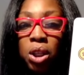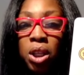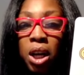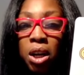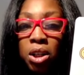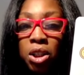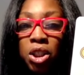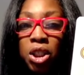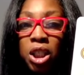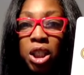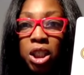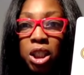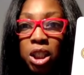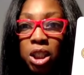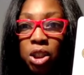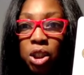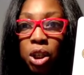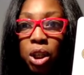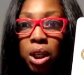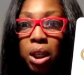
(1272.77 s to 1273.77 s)
there's
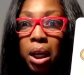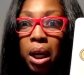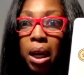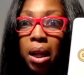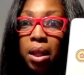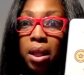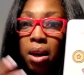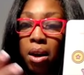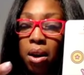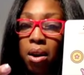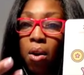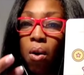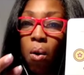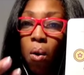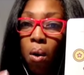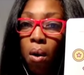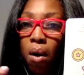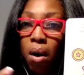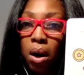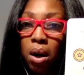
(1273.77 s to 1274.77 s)
decision. There
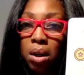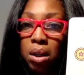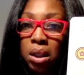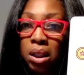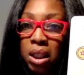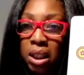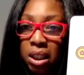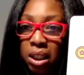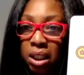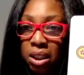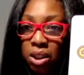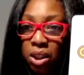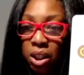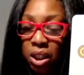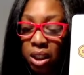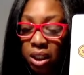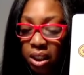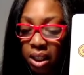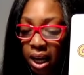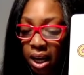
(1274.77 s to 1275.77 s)
are
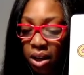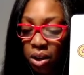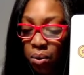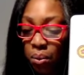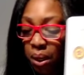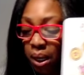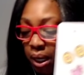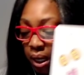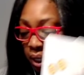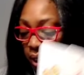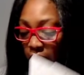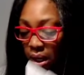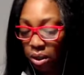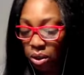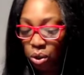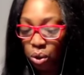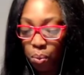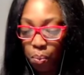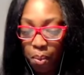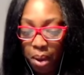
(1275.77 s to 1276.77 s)
decisions that you need
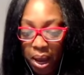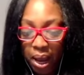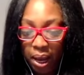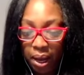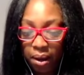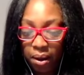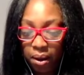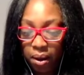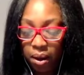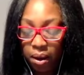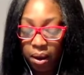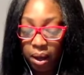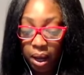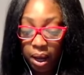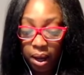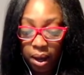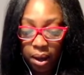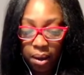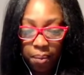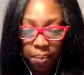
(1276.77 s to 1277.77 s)
to make.
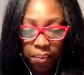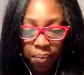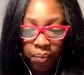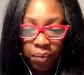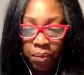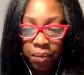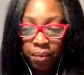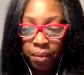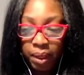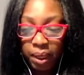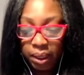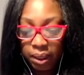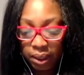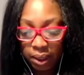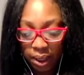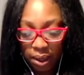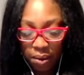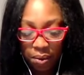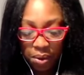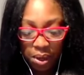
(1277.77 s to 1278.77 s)
Okay.
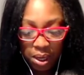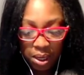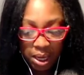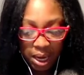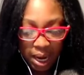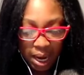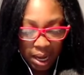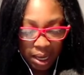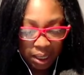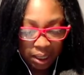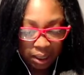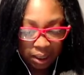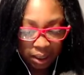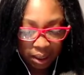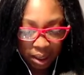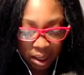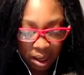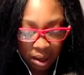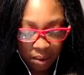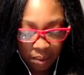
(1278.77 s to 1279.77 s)
So that is
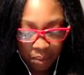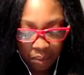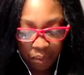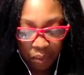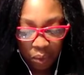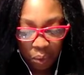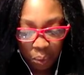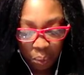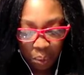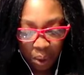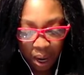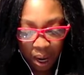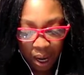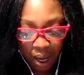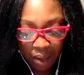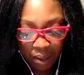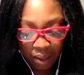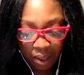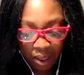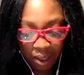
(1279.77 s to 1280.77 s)

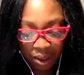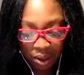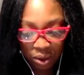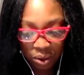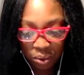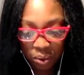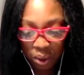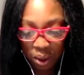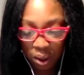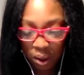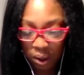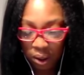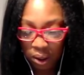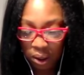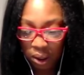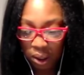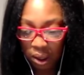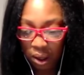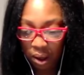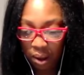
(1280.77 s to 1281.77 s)
why these two
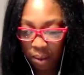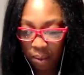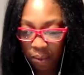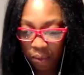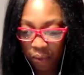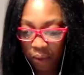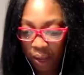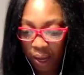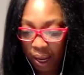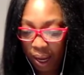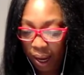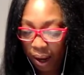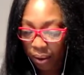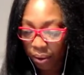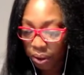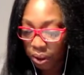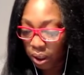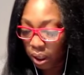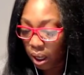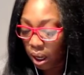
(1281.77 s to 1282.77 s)
cards fell
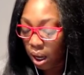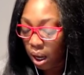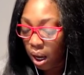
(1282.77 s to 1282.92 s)
out.